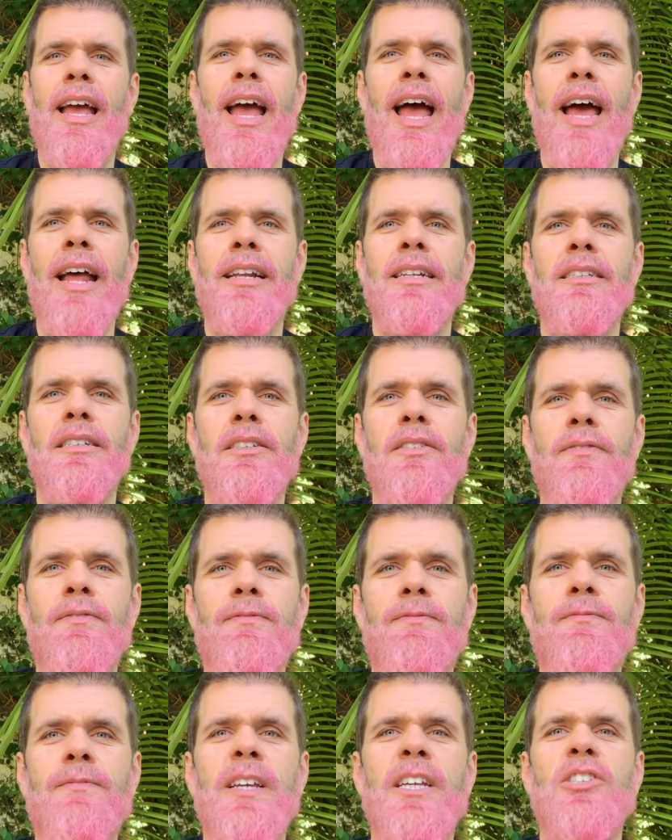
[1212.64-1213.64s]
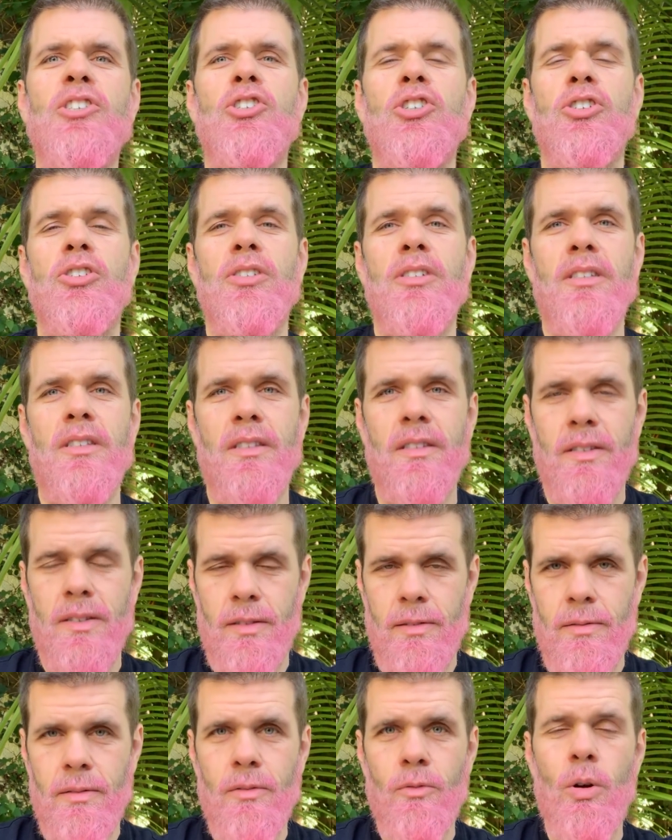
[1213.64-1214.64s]
and features
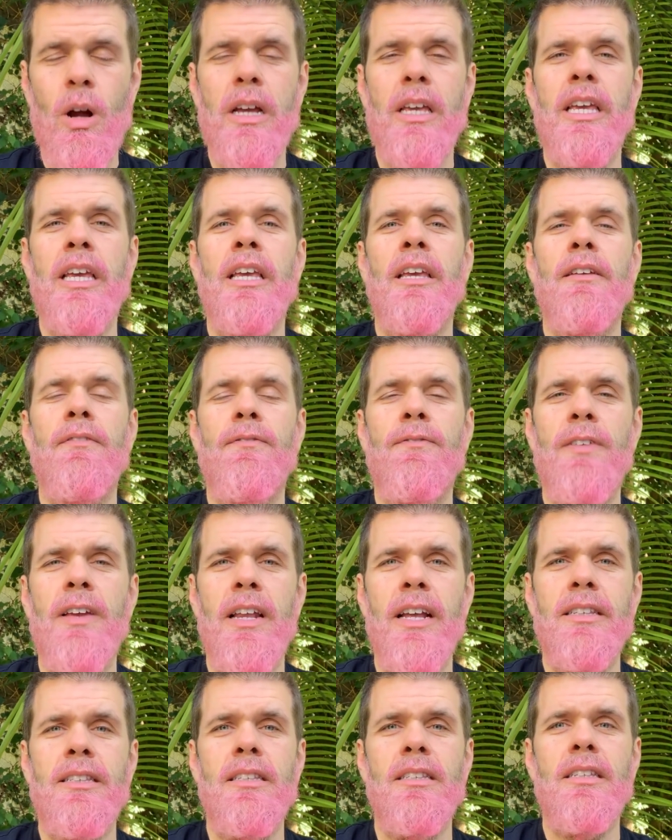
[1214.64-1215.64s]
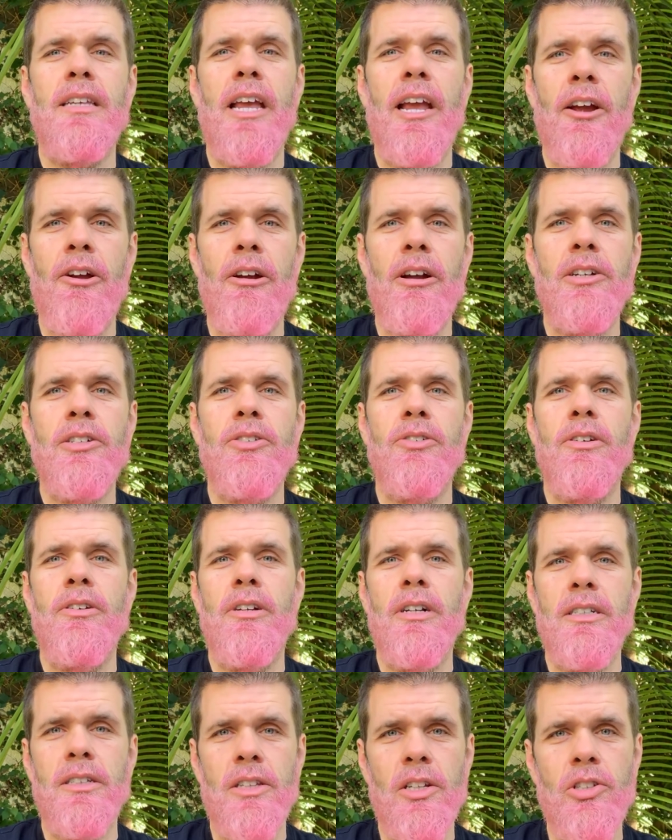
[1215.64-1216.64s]
Joaquin Phoenix's character
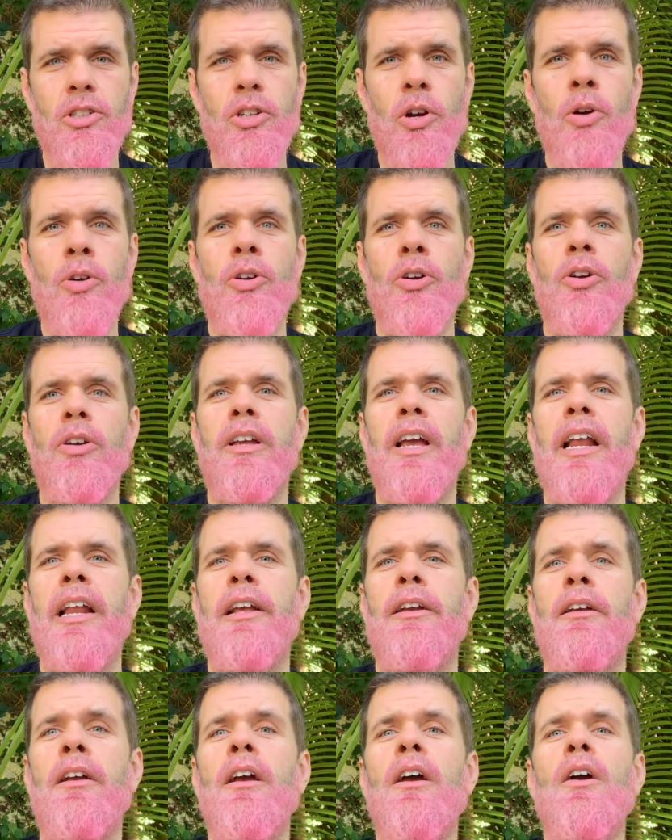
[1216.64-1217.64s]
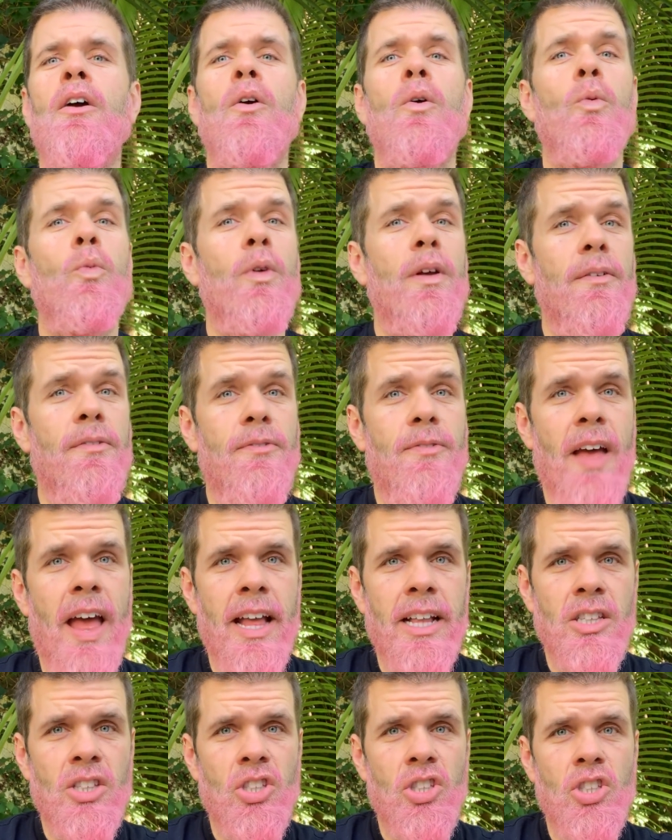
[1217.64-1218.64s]
as the Joker getting
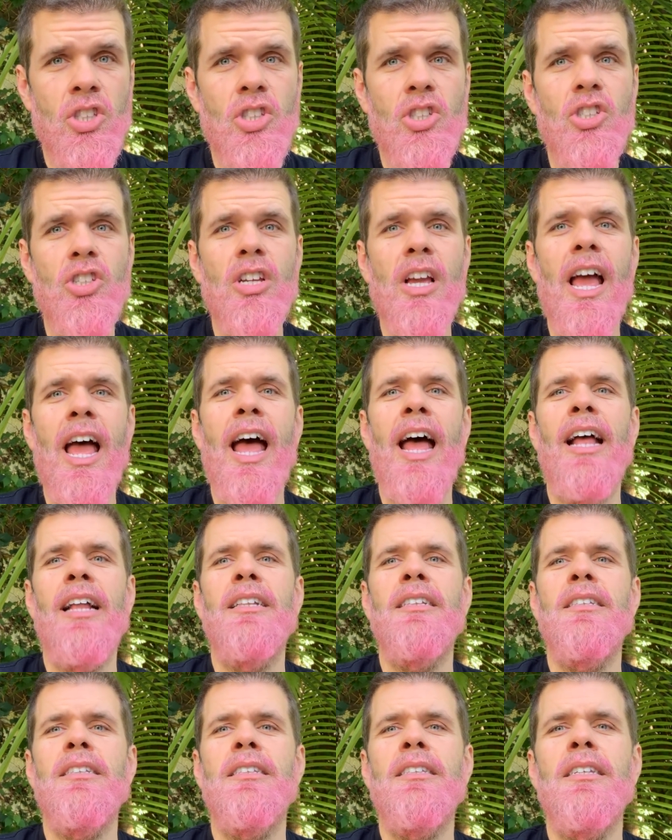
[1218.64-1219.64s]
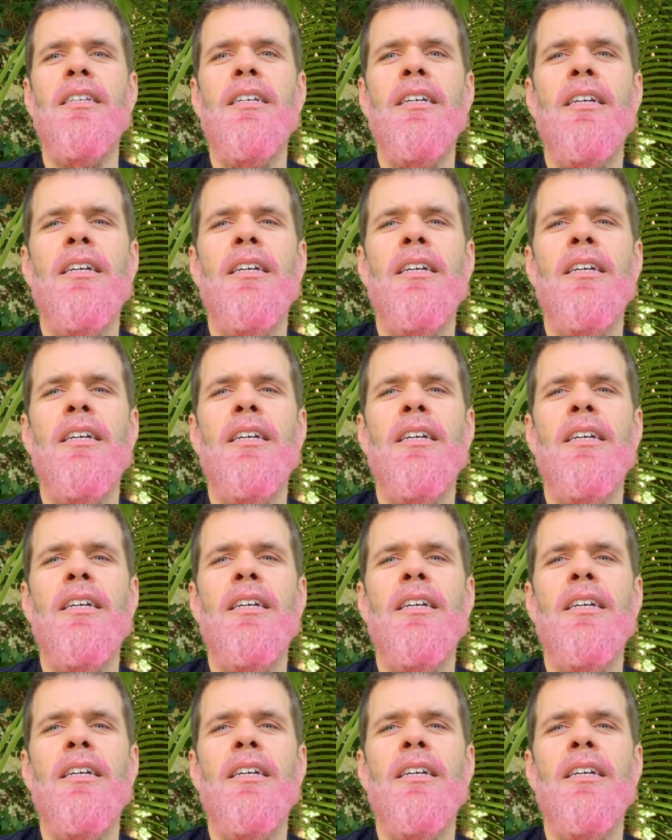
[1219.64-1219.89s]
revenge and